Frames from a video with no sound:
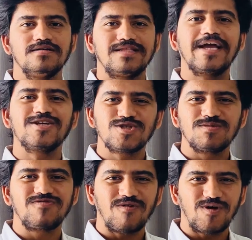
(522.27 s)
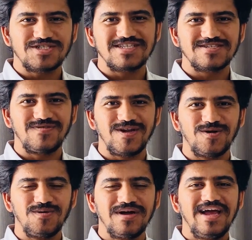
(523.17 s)
Thank you so much for watching this
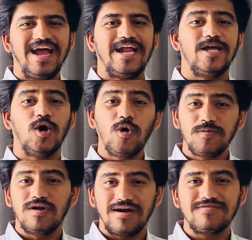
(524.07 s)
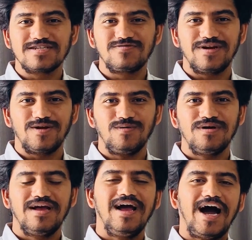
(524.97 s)
video. And I hope you loved this video.
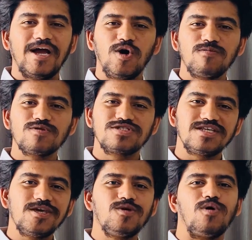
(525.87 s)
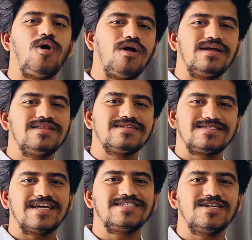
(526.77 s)
I hope to see you all in the
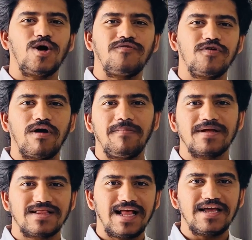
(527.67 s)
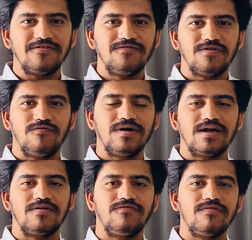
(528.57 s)
session of UiPath Live,
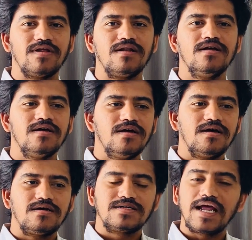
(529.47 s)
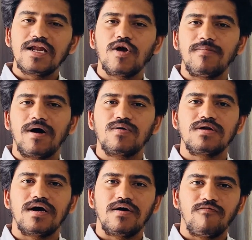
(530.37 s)
where we will tell you about
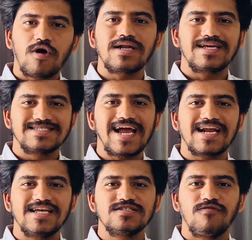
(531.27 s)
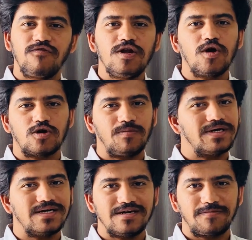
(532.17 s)
what exactly is fully
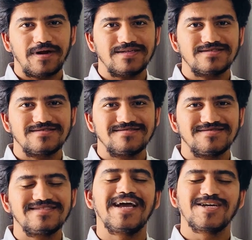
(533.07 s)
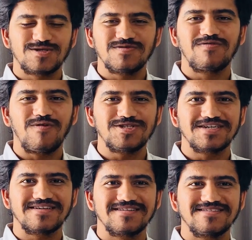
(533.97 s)
automated enterprise. Thank you so much for
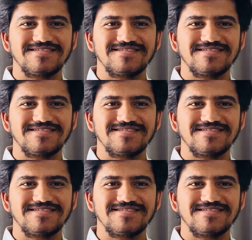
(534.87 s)
watching.